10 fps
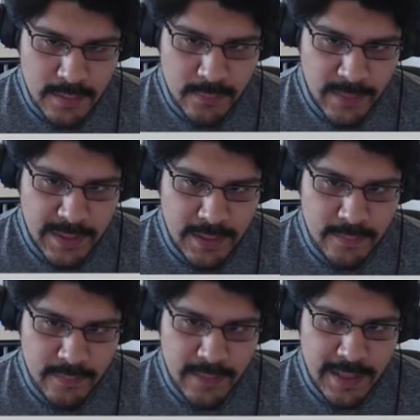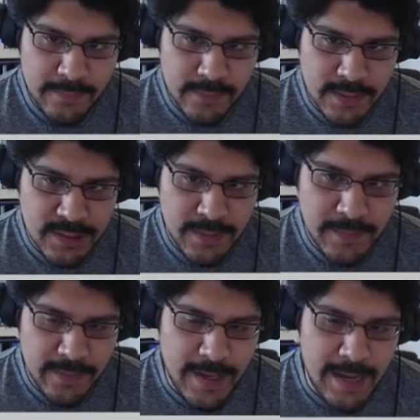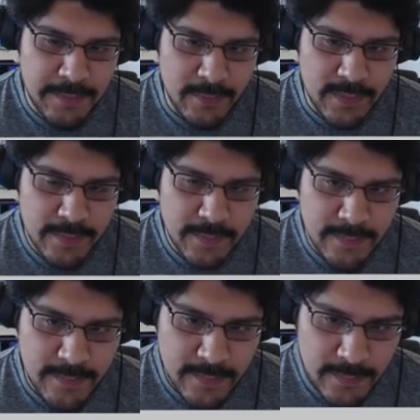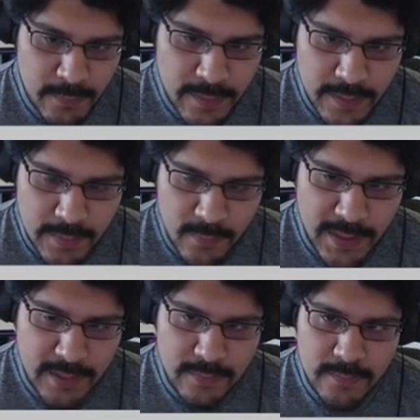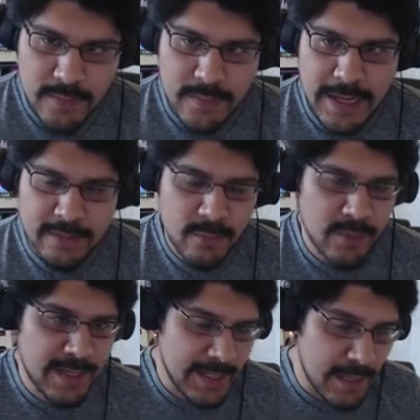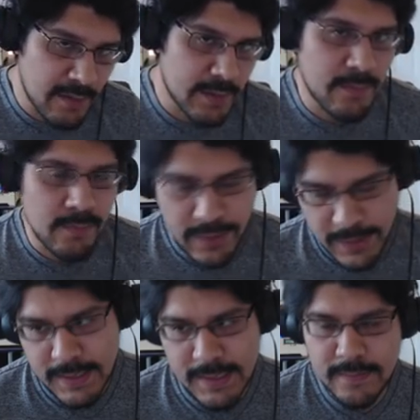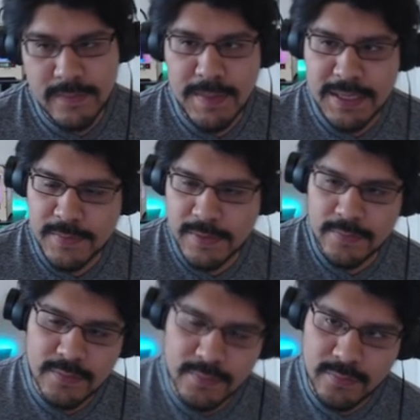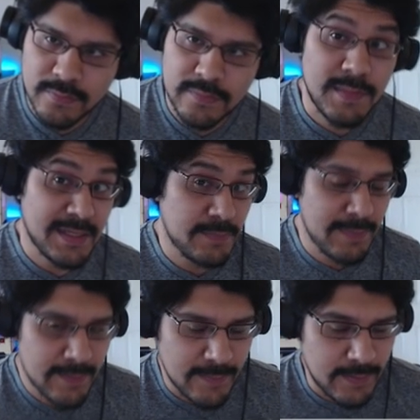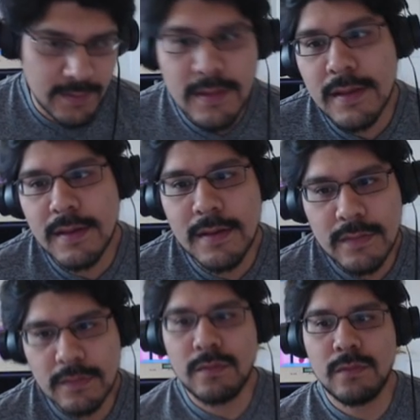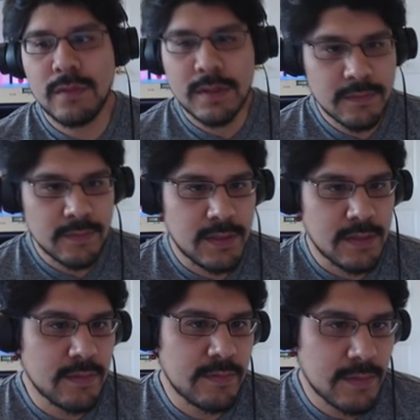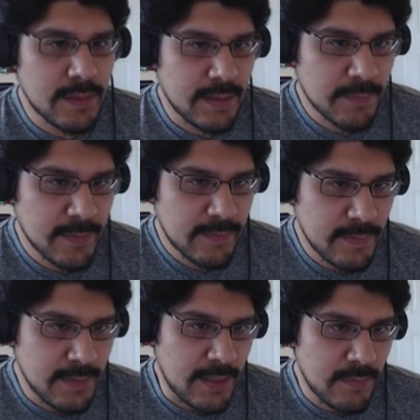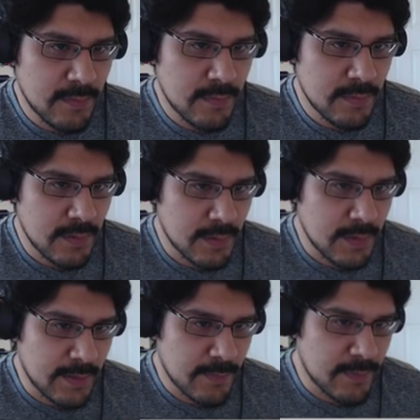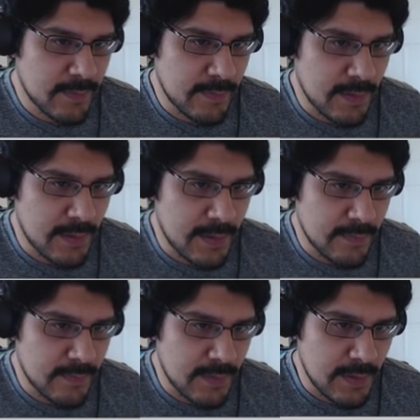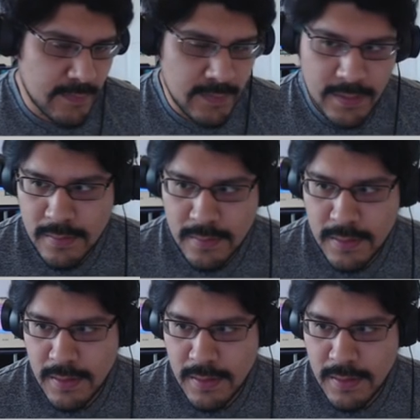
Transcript: and tweak it until you have a shape that you're happy with, because at this point, we can start exporting it out and bringing it into MeshMixer to do some mesh mixing. So what I'll do here is I'm going to export this out now. I'm going to export this out as an STL.